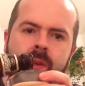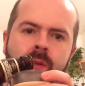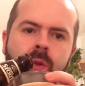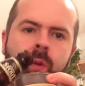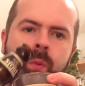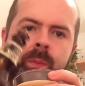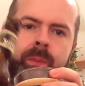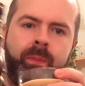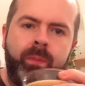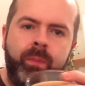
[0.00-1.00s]
So,
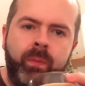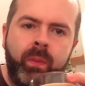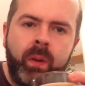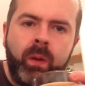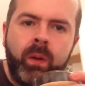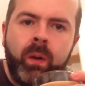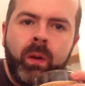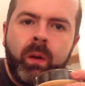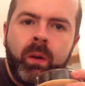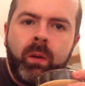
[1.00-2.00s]

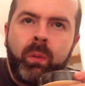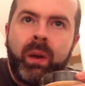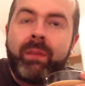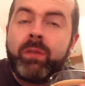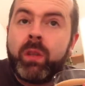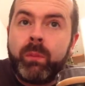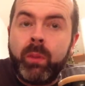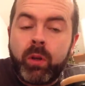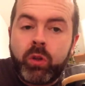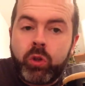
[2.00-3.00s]
we have
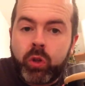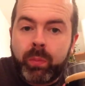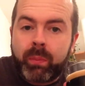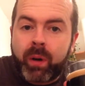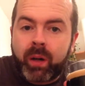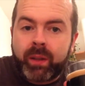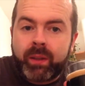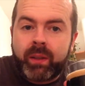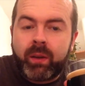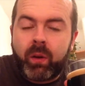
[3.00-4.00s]
some
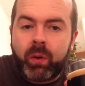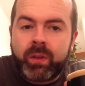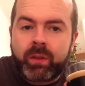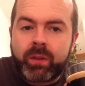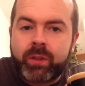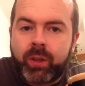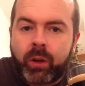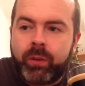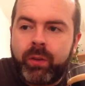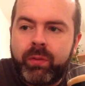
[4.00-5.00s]
supermarket oyster
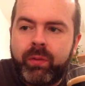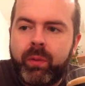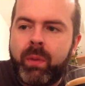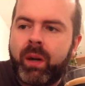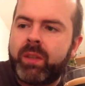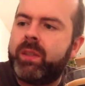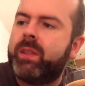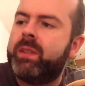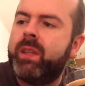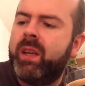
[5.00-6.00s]
stout from
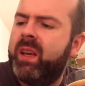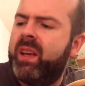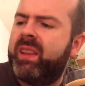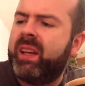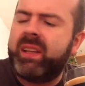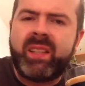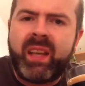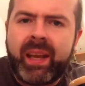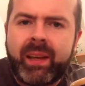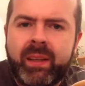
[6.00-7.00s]
Marston's. I think it's an
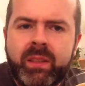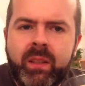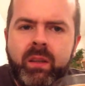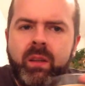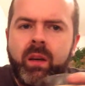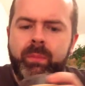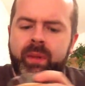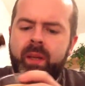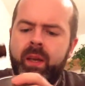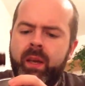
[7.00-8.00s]
English
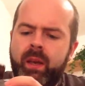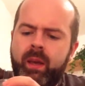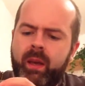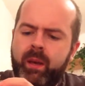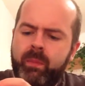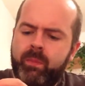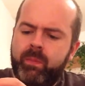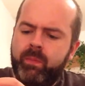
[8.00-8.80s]
company. Um,